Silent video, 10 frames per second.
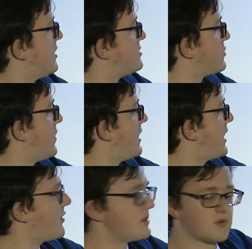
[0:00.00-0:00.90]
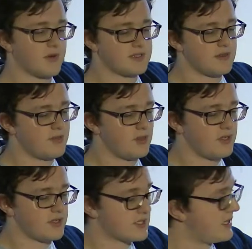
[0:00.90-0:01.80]
to create a layer, it's quite simple.
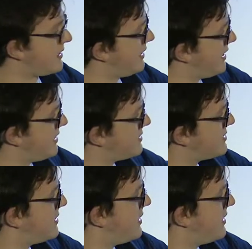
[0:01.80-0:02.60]
You just click layers,